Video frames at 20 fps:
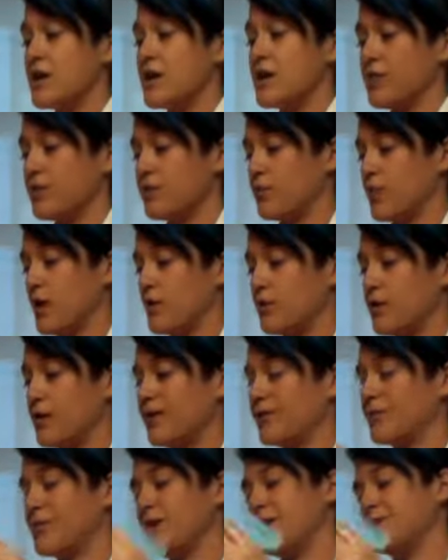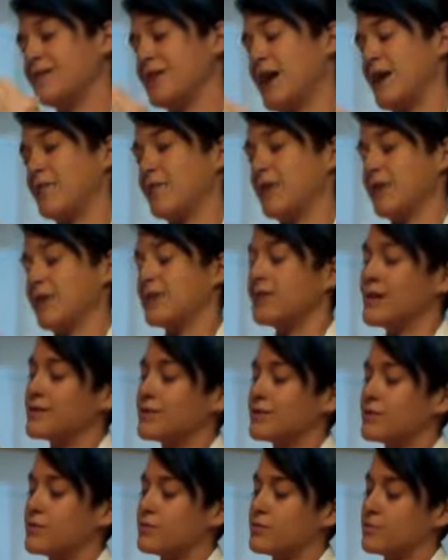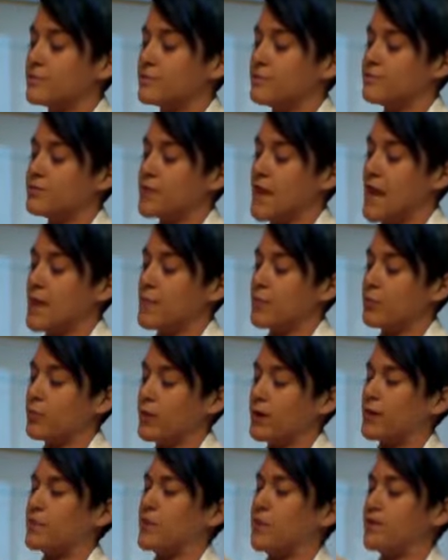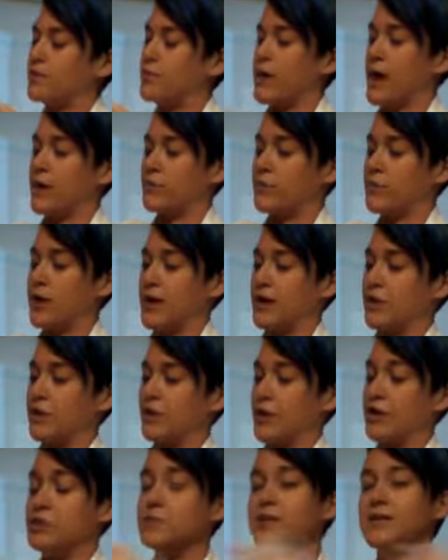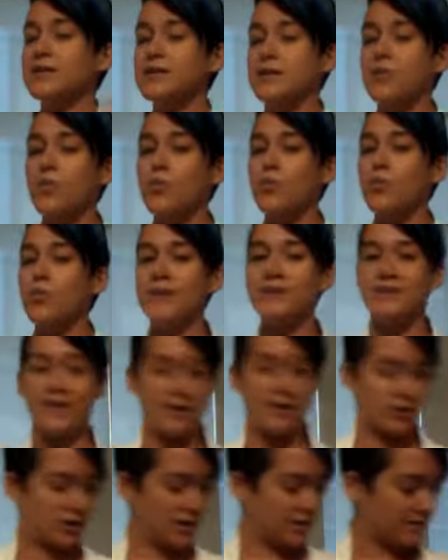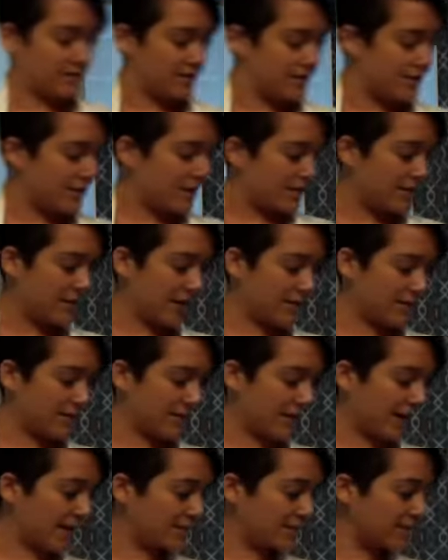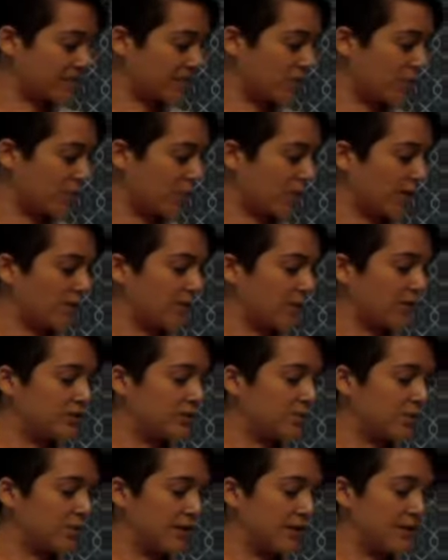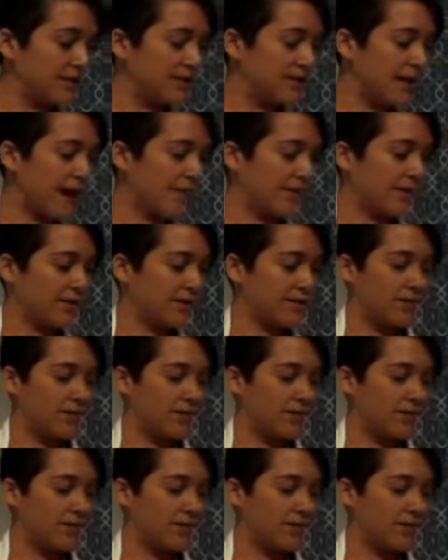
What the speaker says: Throughout here, well, not really, it came up right above the parietal ridge, but it's a wide section nonetheless. So we're going to pin the top out of the